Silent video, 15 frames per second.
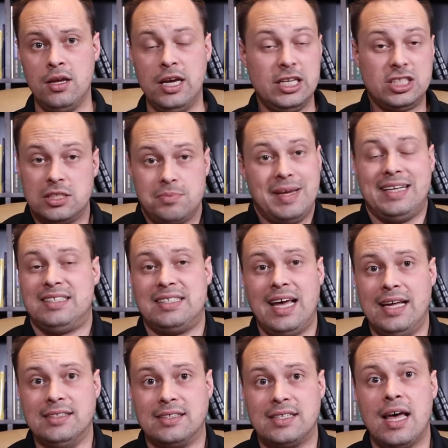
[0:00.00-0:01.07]
It just makes
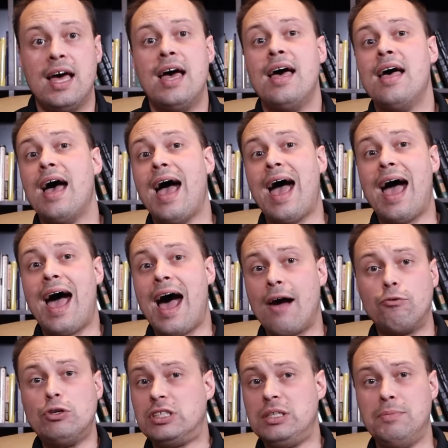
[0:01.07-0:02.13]
sense.
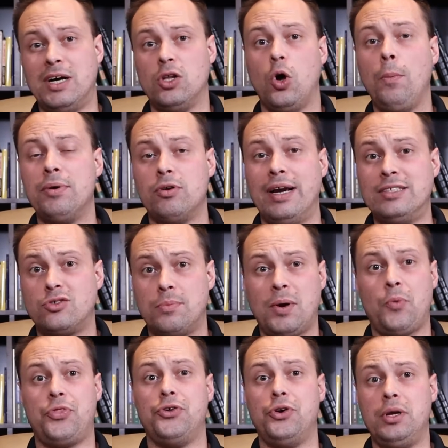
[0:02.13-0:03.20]
Average email open rates are
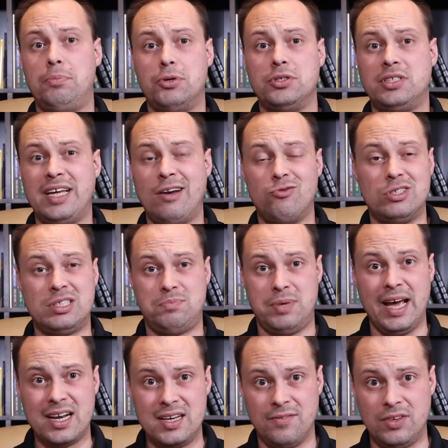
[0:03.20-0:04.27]
about 30%
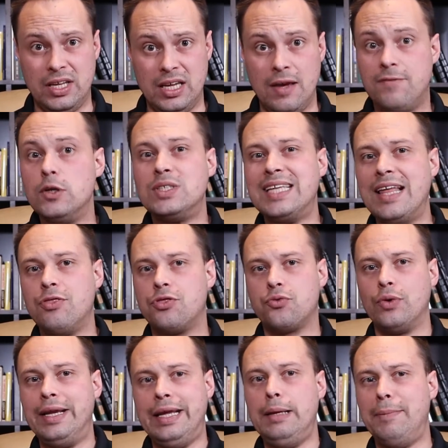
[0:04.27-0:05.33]
respectively. If you send
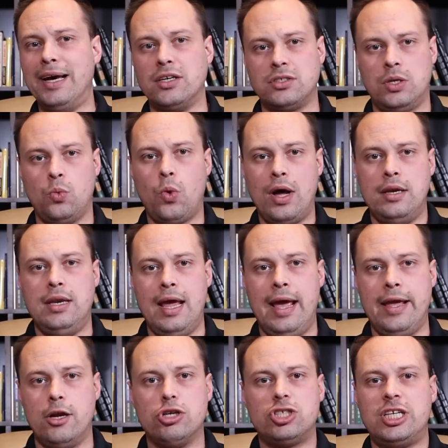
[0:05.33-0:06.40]
3 emails in one
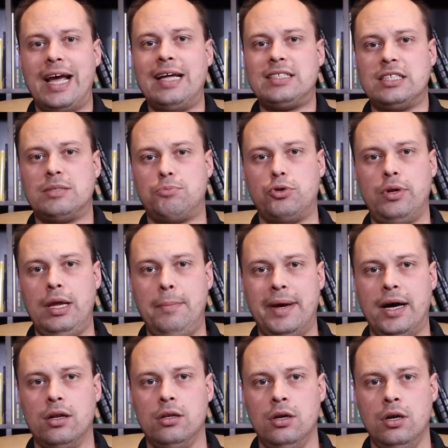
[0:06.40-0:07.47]
day, your chances per
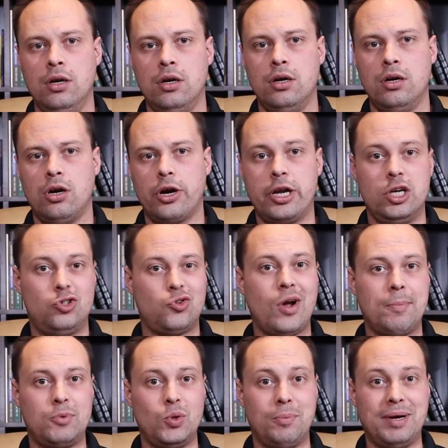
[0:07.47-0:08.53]
email are going to
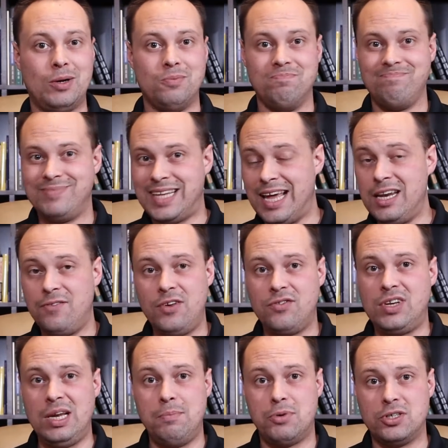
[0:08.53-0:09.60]
drop to about 10 to
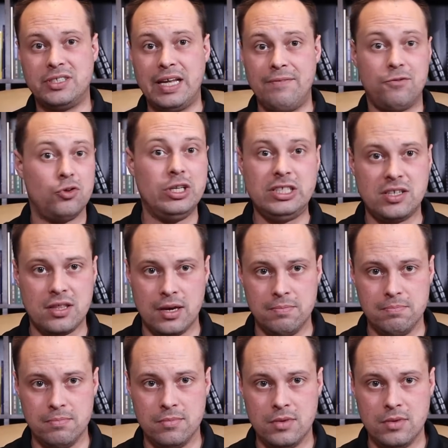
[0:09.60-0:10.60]
15% for each of them.